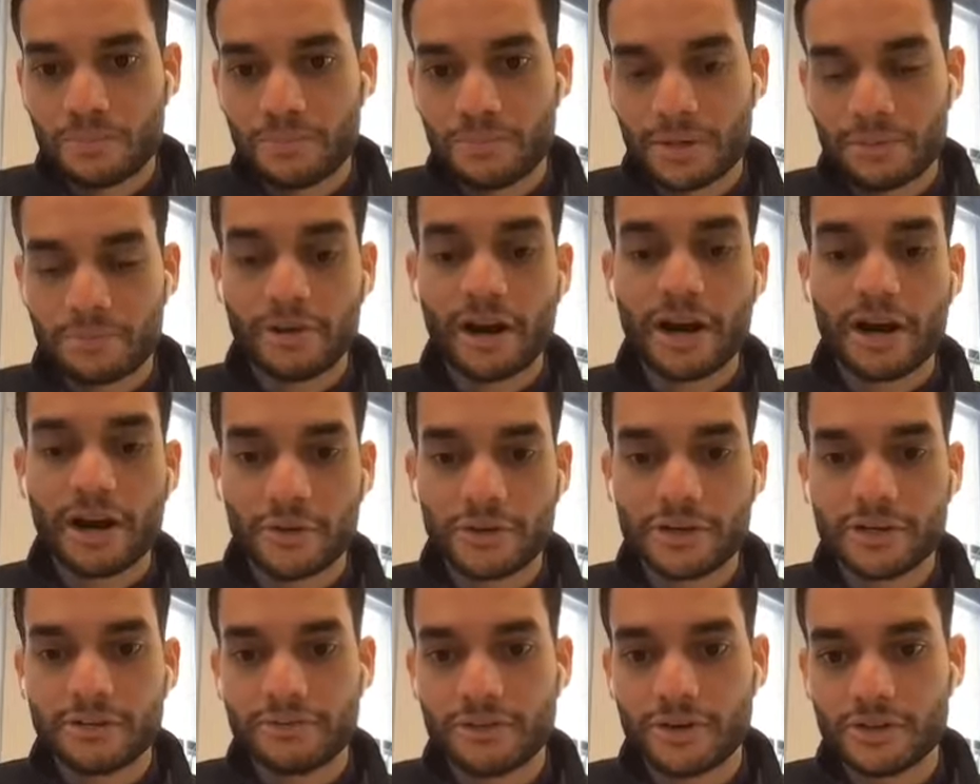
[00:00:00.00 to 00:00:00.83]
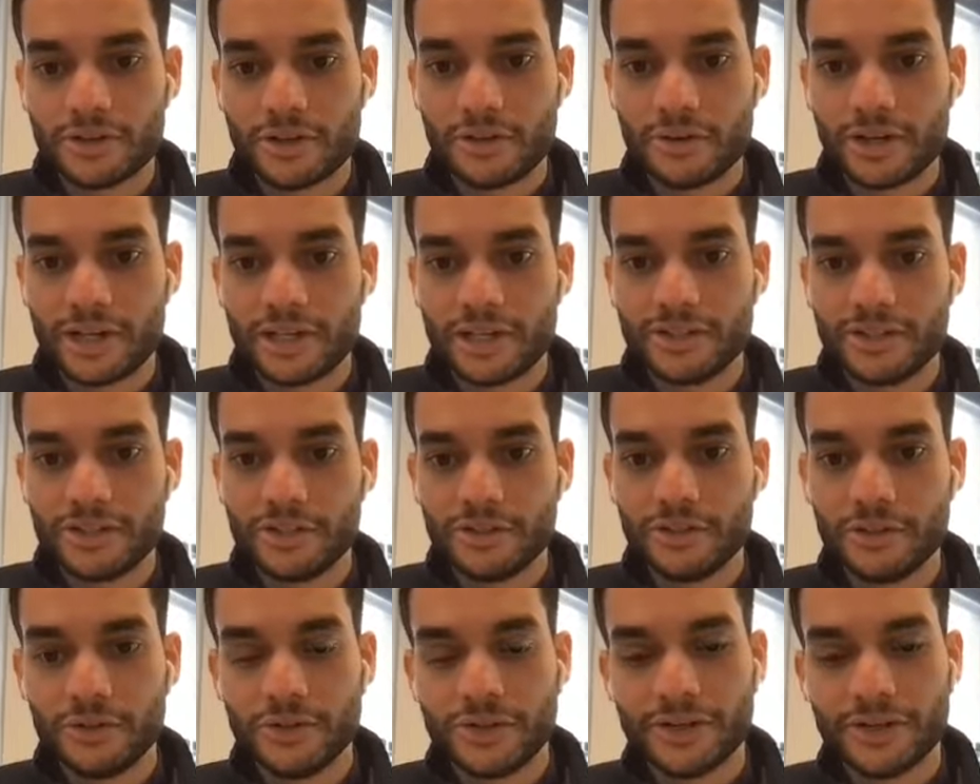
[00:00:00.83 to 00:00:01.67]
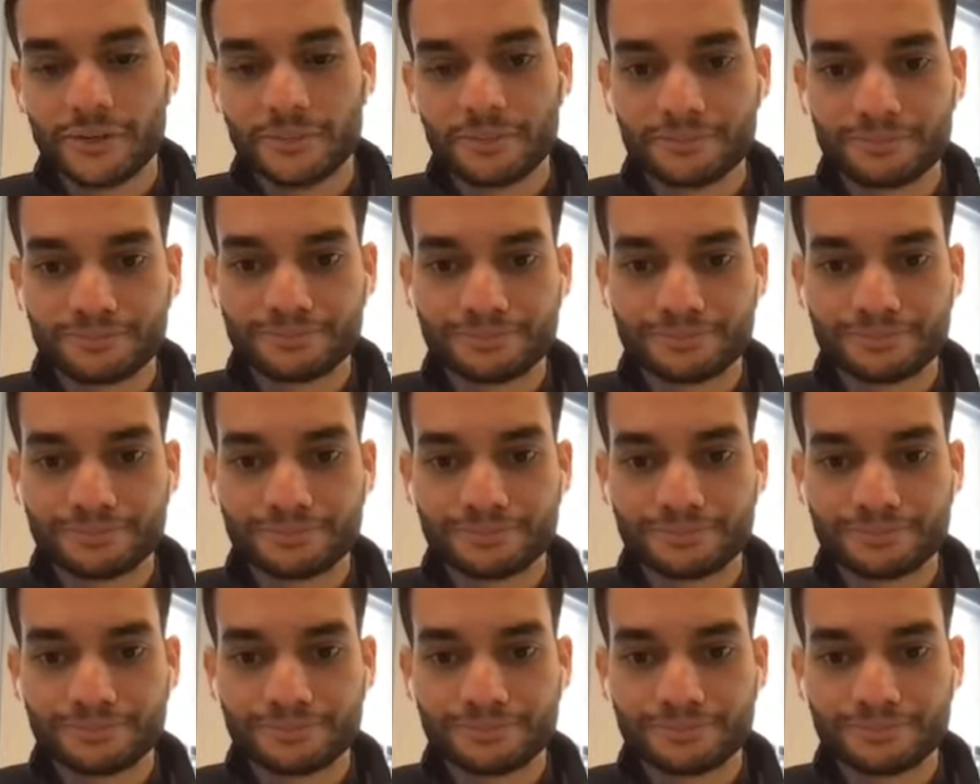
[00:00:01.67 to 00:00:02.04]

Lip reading: big priority for us going into the new year.